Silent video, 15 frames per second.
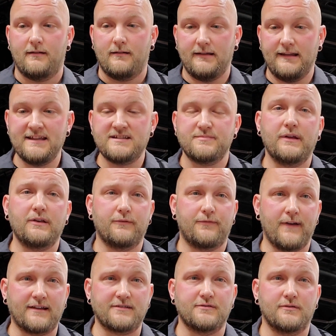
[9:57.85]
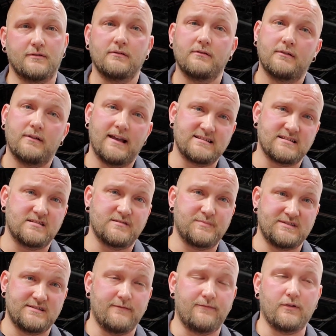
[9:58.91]
Each manufacturer has a
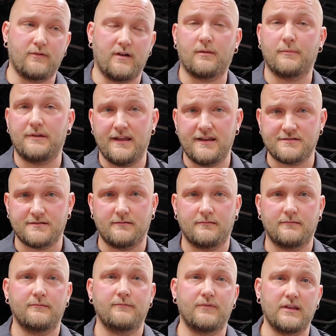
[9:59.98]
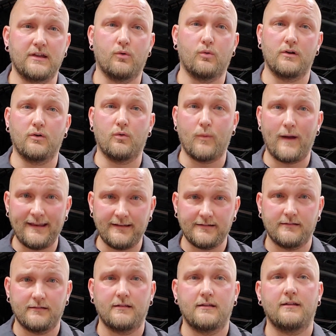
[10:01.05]
specific recommendation via oil
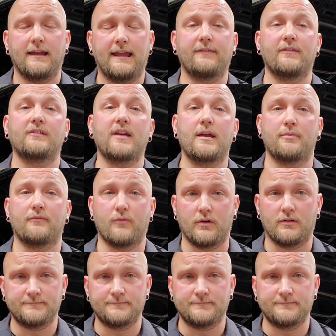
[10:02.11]
weight and the type of oil.